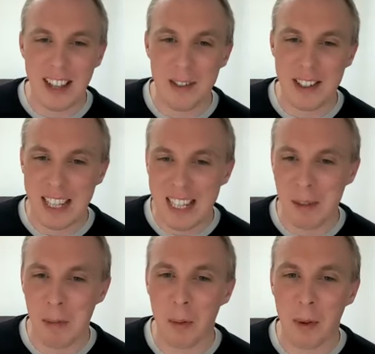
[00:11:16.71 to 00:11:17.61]
they've seen
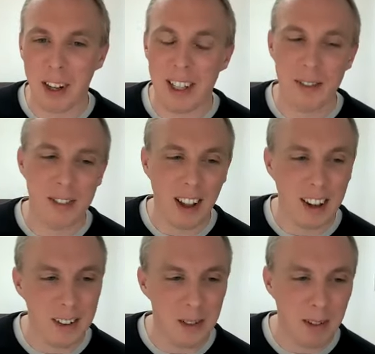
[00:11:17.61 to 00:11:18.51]
some of the work you've
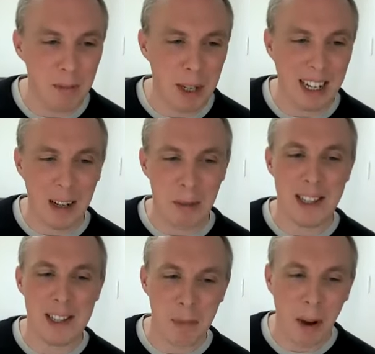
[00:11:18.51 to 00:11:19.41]
done and been a little bit
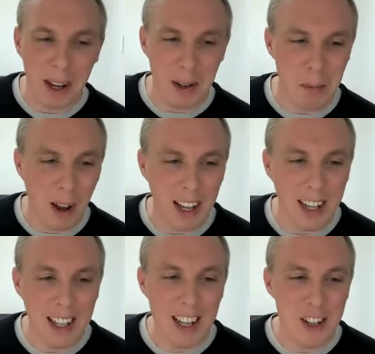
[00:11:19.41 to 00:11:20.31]
inspired by it,